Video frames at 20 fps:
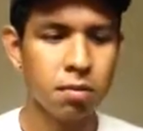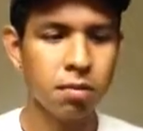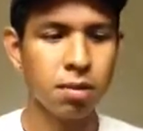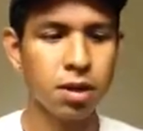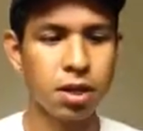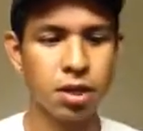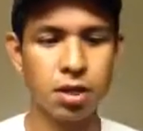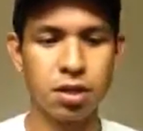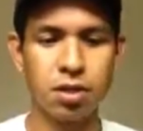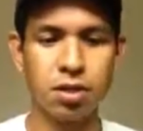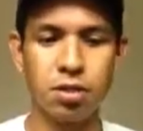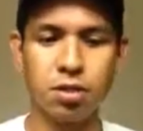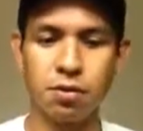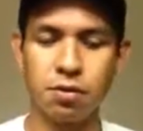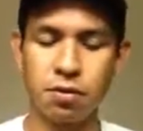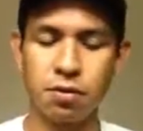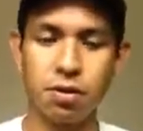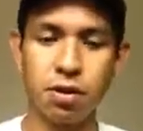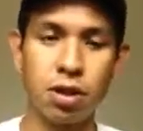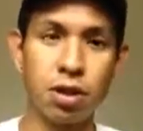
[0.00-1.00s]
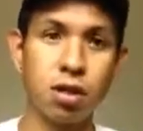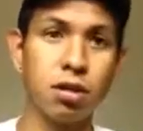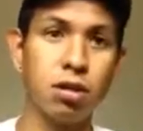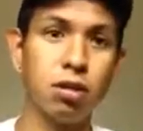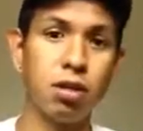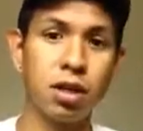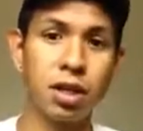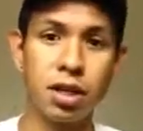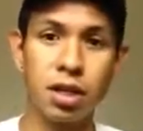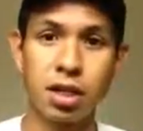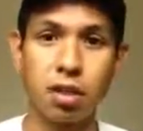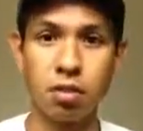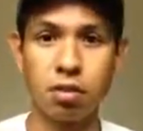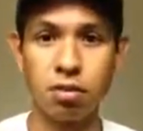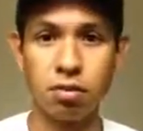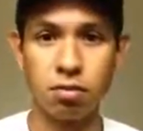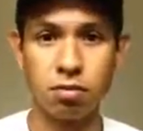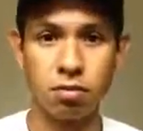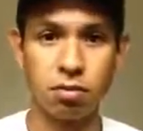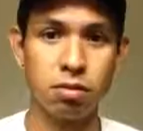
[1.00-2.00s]
But if you want to
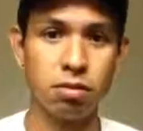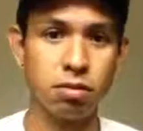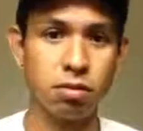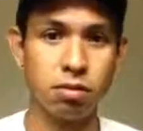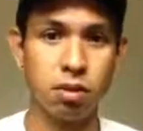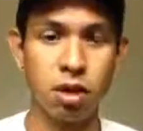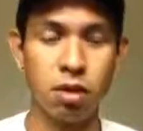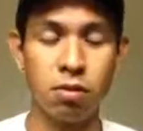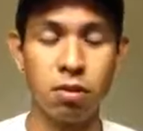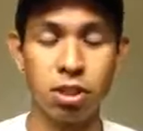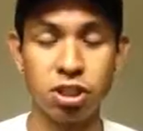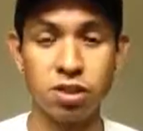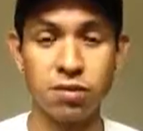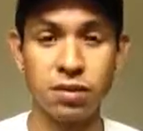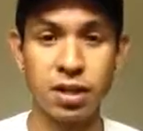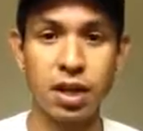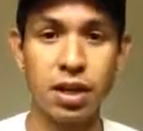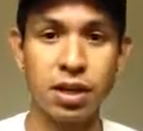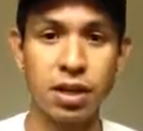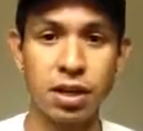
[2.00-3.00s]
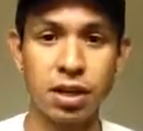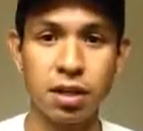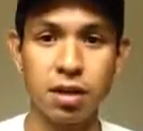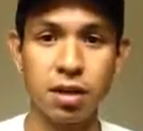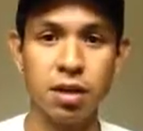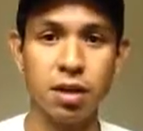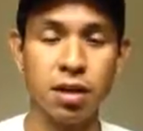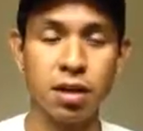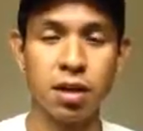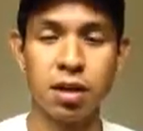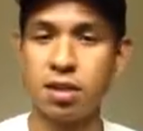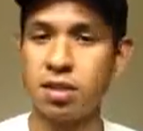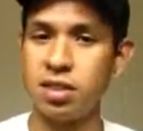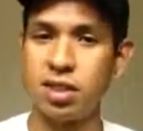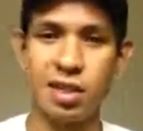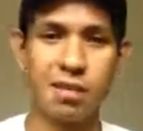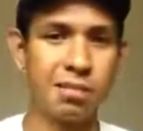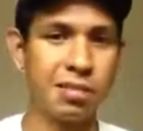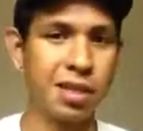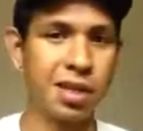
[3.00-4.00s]
go, I want to shift down a gear,
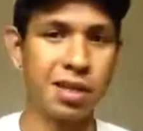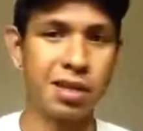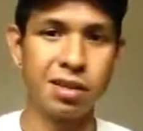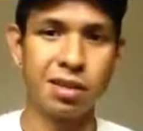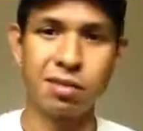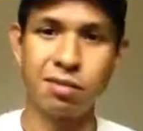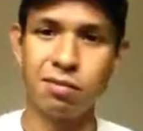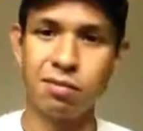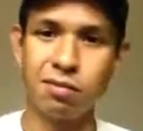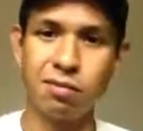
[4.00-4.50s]
same thing.